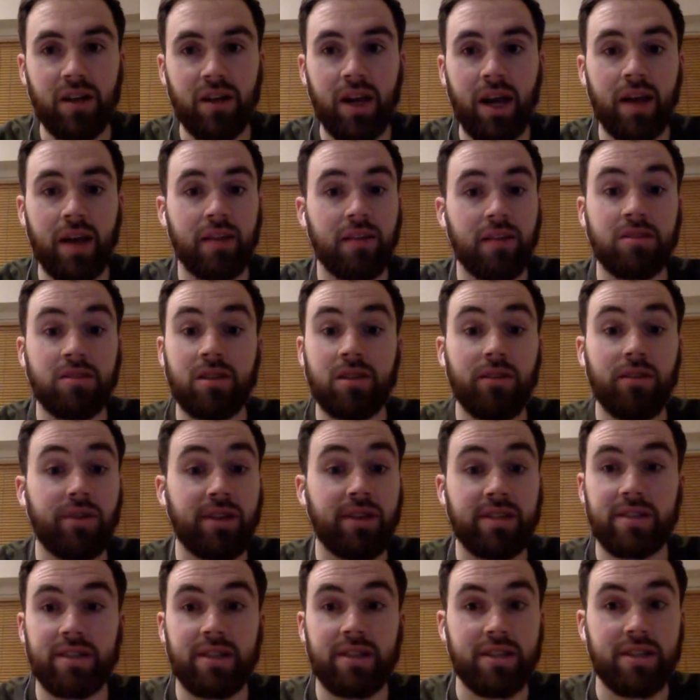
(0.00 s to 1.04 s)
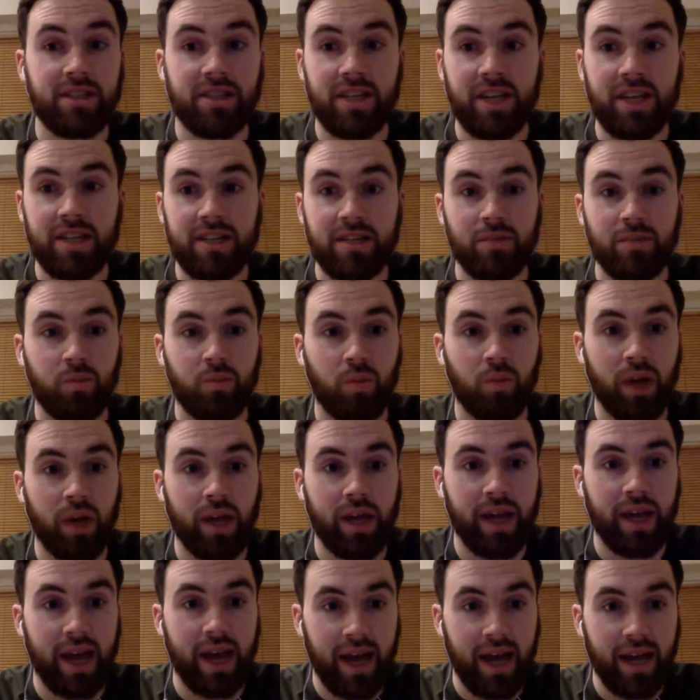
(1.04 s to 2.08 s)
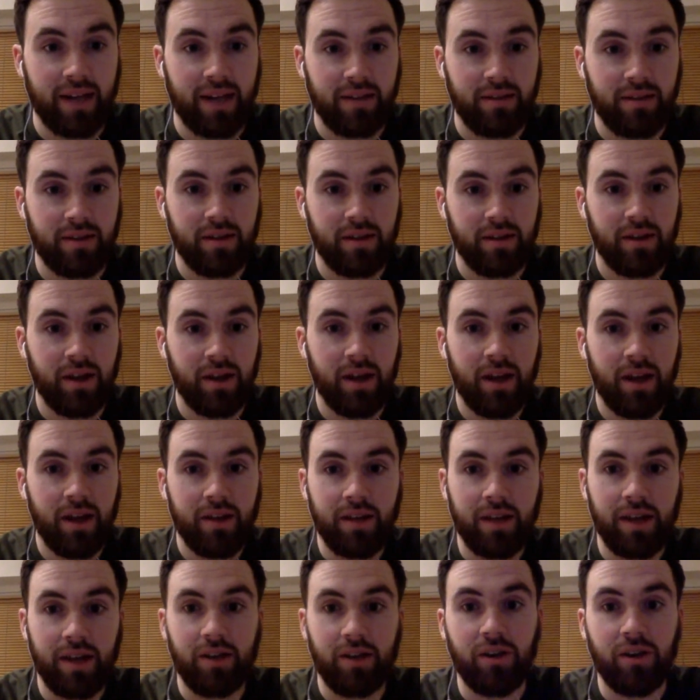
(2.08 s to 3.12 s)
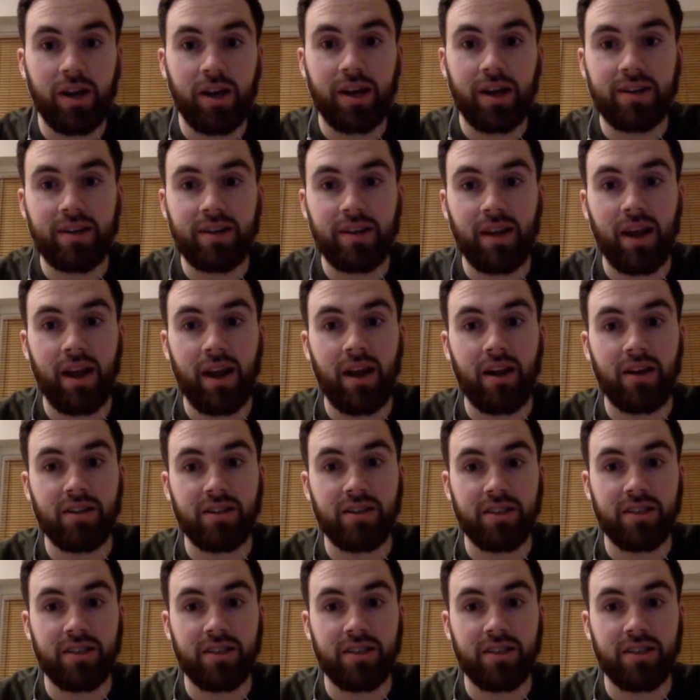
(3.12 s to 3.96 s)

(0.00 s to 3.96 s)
and there's no reason to suggest why he can't, that he could get into that